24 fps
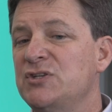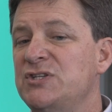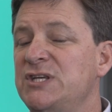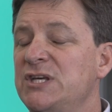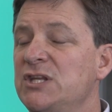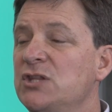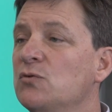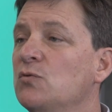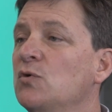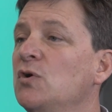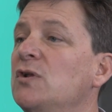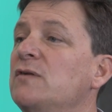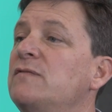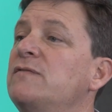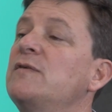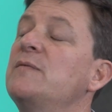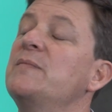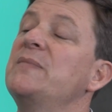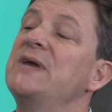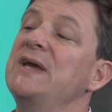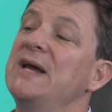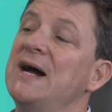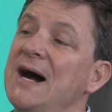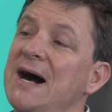to see the world
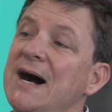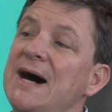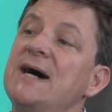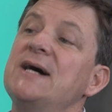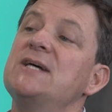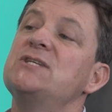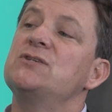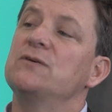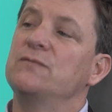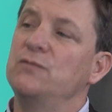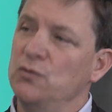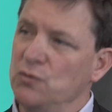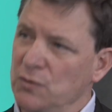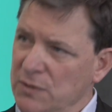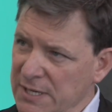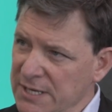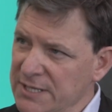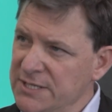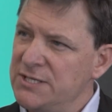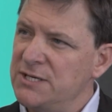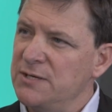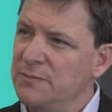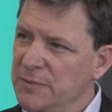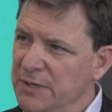from the eyes of your
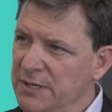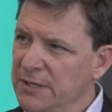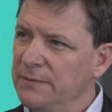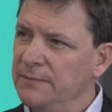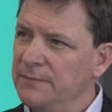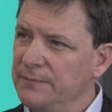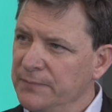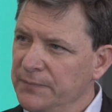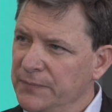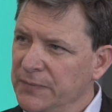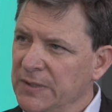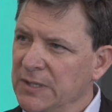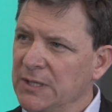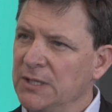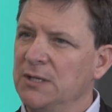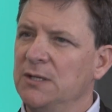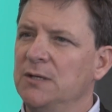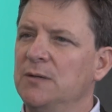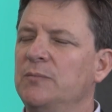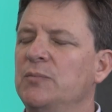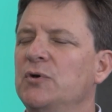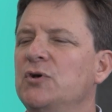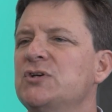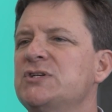customer,
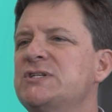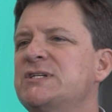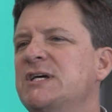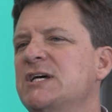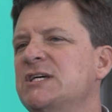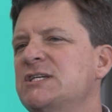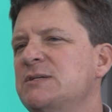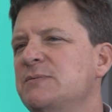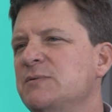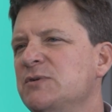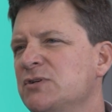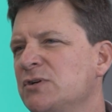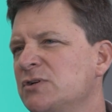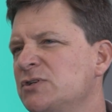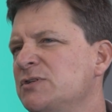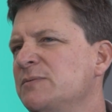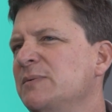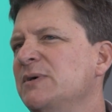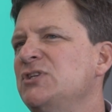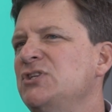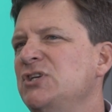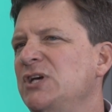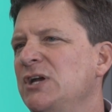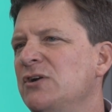because customers are not so
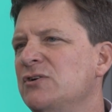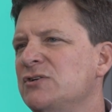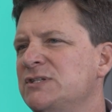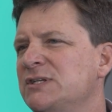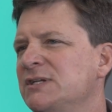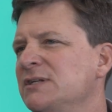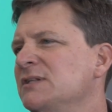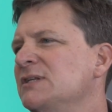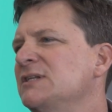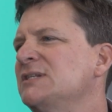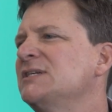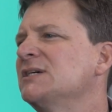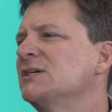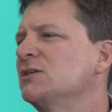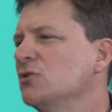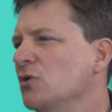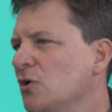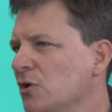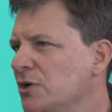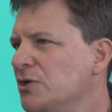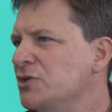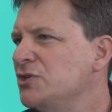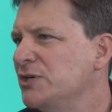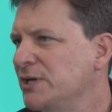much interested in the
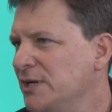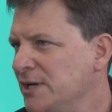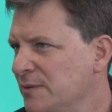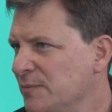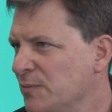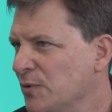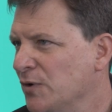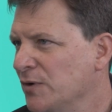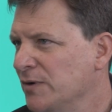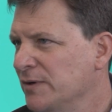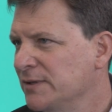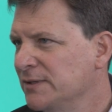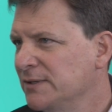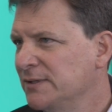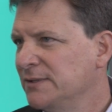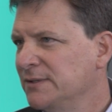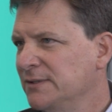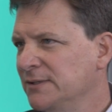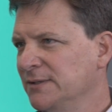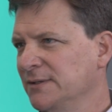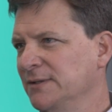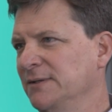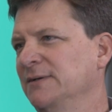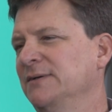technology anymore.
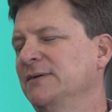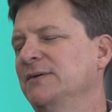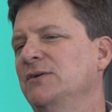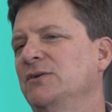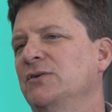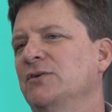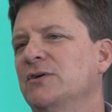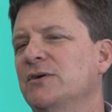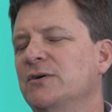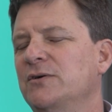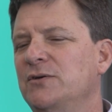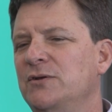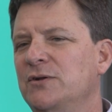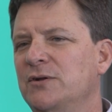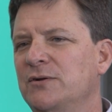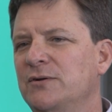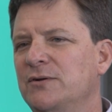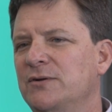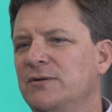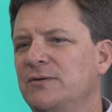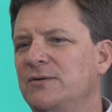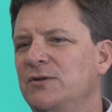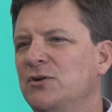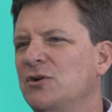You know,
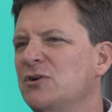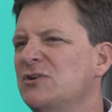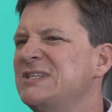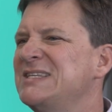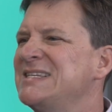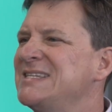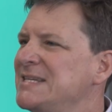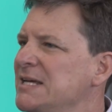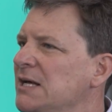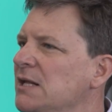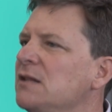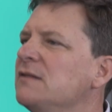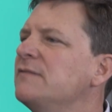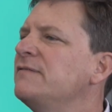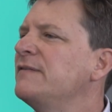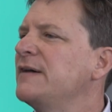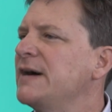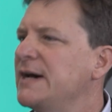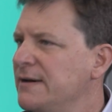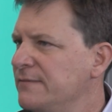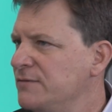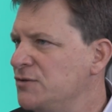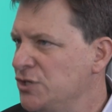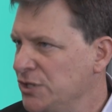you don't sell
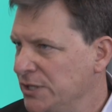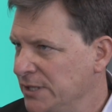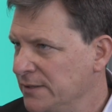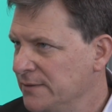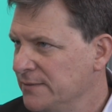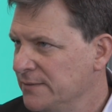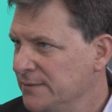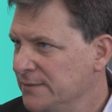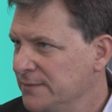5G.